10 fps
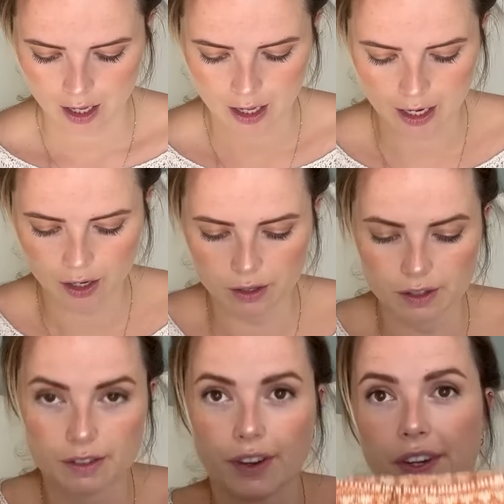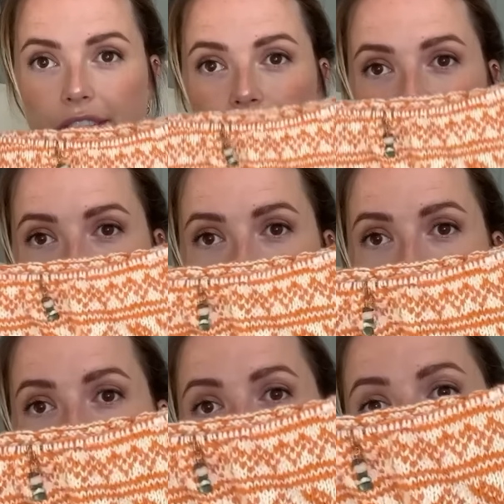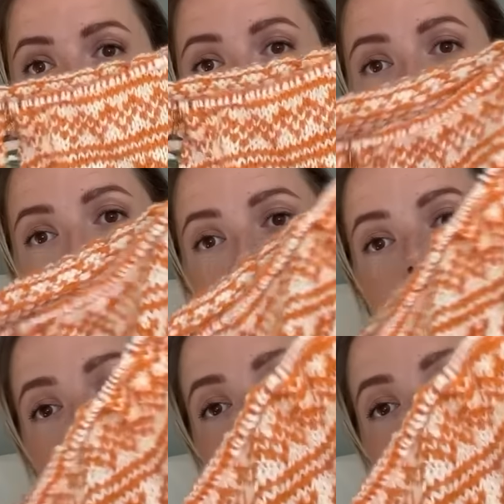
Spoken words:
And it uses very traditional motifs,